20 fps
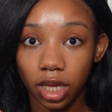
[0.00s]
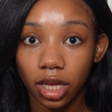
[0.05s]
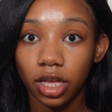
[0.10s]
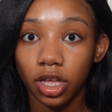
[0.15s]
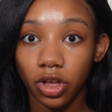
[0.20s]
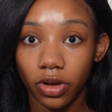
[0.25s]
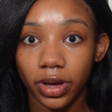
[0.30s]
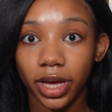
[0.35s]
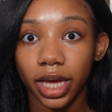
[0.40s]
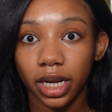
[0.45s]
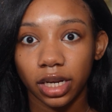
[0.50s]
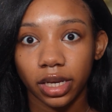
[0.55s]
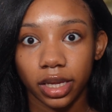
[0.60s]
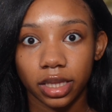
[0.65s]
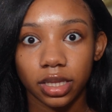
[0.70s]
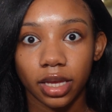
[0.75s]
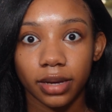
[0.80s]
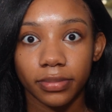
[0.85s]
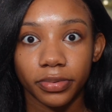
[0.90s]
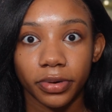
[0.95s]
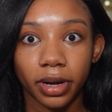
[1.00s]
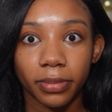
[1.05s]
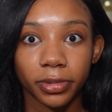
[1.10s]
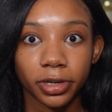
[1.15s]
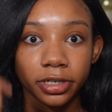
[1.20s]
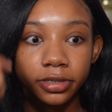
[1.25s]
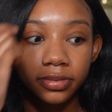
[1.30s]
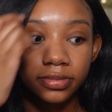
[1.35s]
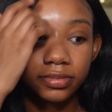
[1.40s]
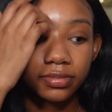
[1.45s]
Go ahead and get that
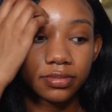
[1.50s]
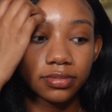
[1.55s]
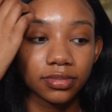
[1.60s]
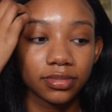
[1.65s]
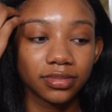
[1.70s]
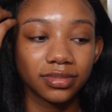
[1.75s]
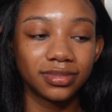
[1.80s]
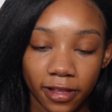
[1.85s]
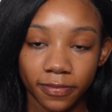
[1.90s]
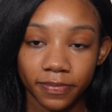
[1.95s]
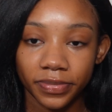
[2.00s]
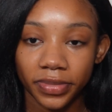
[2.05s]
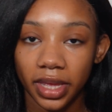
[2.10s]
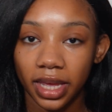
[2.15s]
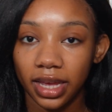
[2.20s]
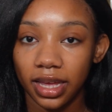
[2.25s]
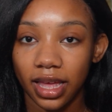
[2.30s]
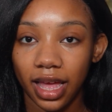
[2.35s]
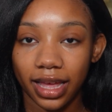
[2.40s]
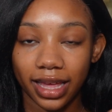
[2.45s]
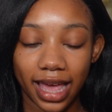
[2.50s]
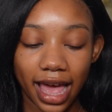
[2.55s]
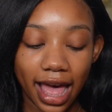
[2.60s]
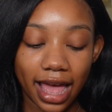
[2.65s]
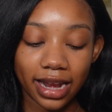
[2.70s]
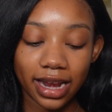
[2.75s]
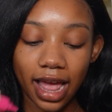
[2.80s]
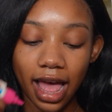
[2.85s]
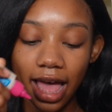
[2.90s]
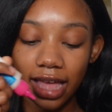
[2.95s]
primer. Well,
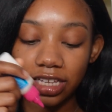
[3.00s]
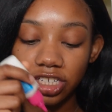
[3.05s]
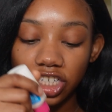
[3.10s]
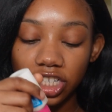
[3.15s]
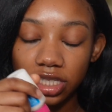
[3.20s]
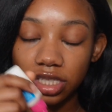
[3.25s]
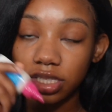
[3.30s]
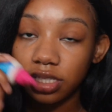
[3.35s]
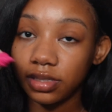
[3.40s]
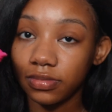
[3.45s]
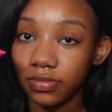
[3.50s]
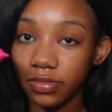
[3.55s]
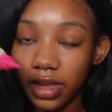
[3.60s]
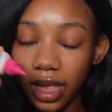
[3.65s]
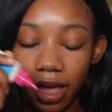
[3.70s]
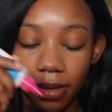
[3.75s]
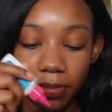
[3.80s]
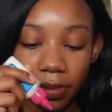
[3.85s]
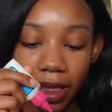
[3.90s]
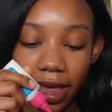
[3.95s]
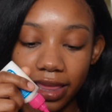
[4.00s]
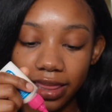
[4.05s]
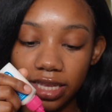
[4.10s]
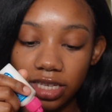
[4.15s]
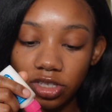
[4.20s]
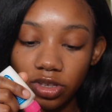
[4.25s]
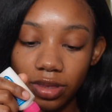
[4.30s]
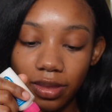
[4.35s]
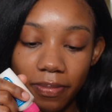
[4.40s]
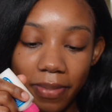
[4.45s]
again, I just apply
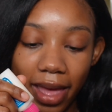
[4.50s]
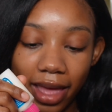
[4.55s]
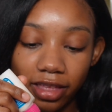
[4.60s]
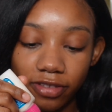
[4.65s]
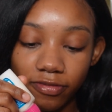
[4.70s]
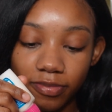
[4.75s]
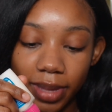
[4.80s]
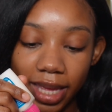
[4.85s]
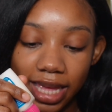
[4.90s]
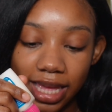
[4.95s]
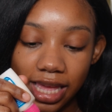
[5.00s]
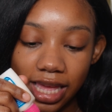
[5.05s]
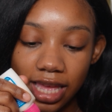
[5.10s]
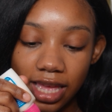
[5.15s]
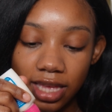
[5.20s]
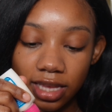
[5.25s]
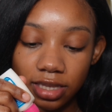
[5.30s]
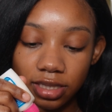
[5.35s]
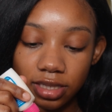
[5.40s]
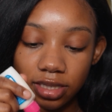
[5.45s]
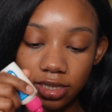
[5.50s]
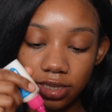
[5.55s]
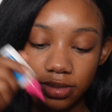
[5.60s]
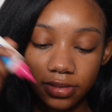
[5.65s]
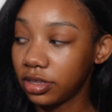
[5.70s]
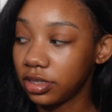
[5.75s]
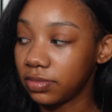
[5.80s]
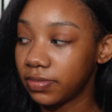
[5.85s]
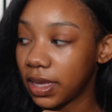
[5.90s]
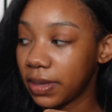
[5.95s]
this on the back of my hand. I
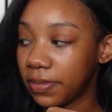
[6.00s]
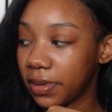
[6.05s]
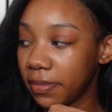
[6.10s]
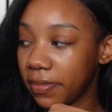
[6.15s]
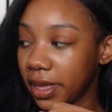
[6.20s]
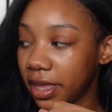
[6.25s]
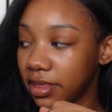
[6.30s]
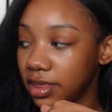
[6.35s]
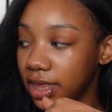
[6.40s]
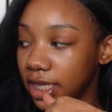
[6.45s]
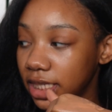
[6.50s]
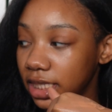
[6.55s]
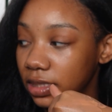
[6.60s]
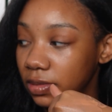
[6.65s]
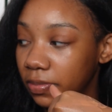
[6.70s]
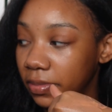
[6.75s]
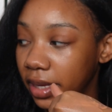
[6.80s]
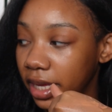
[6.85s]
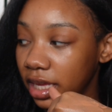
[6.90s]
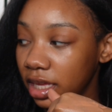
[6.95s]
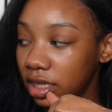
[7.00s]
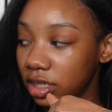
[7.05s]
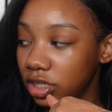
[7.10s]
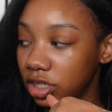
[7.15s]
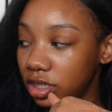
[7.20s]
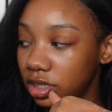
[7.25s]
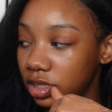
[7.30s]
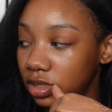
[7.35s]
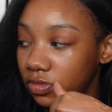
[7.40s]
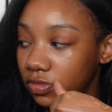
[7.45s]
use maybe about this
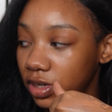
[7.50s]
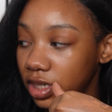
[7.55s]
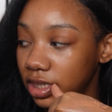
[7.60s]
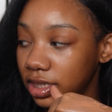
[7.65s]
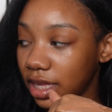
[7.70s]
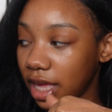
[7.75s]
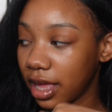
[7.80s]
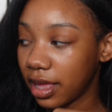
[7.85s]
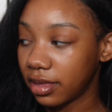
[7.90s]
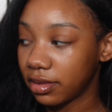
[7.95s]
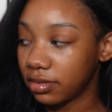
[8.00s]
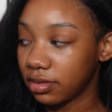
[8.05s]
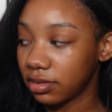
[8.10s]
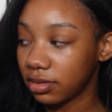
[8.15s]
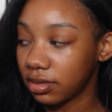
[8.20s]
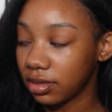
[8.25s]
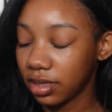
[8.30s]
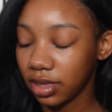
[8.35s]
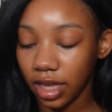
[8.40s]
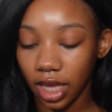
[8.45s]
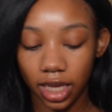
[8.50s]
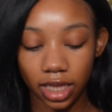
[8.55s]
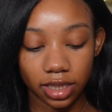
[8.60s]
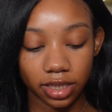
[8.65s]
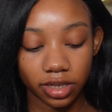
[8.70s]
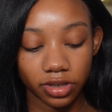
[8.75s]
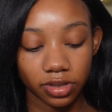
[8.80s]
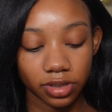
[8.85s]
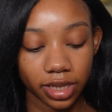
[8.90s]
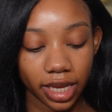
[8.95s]
much. So what is that? Like a
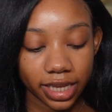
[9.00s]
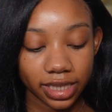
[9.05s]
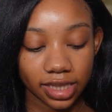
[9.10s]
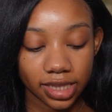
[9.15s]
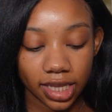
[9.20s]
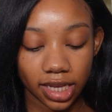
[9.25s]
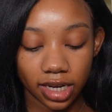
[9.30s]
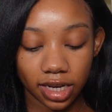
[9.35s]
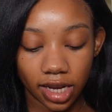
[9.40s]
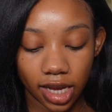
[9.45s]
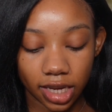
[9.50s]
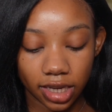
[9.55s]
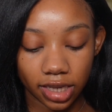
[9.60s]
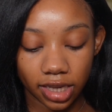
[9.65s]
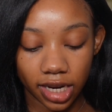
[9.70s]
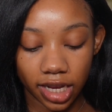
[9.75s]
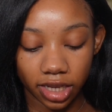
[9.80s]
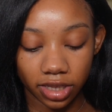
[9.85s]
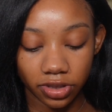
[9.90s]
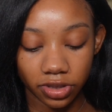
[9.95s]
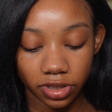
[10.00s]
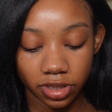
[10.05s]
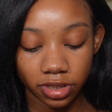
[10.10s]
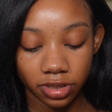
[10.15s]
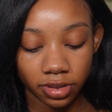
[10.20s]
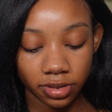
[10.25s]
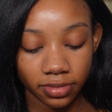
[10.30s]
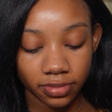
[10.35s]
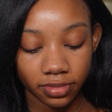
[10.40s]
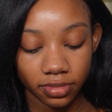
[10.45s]
little less than a
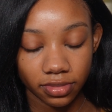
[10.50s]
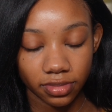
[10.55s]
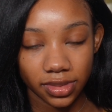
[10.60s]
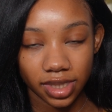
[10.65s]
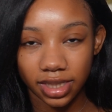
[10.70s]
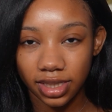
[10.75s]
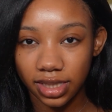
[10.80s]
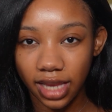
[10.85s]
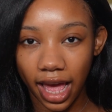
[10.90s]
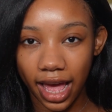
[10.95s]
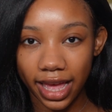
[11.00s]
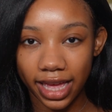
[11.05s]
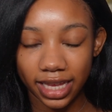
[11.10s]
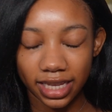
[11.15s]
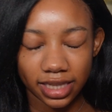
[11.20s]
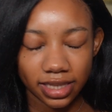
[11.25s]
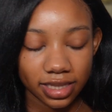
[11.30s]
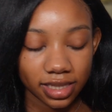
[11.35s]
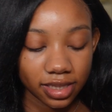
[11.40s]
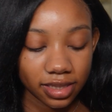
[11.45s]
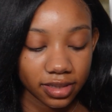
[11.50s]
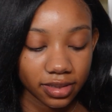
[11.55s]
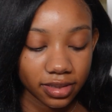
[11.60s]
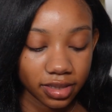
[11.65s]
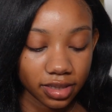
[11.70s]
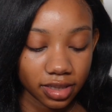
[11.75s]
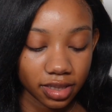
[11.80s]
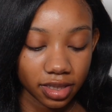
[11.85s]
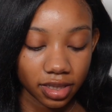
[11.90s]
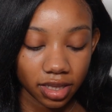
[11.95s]
nickel size.
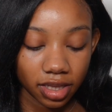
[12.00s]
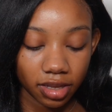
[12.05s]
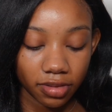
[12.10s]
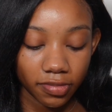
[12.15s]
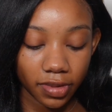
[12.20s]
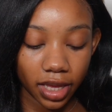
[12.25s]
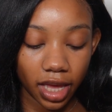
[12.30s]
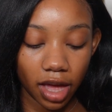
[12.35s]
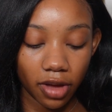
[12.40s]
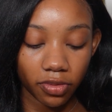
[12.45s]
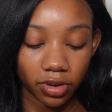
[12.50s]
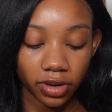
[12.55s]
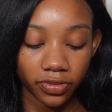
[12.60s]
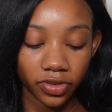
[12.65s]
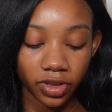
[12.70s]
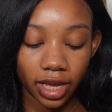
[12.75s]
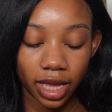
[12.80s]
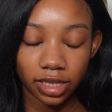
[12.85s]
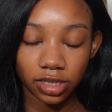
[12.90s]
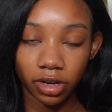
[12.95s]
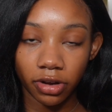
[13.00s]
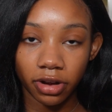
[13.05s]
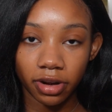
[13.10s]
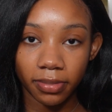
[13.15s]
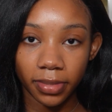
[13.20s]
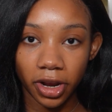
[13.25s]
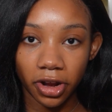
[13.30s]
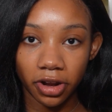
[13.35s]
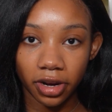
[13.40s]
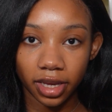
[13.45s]
Oh my god, what if you guys aren't
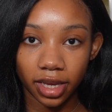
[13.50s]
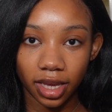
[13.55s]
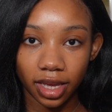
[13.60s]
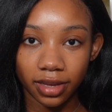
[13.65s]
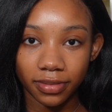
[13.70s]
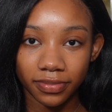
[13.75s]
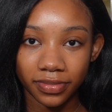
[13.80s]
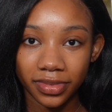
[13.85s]
American?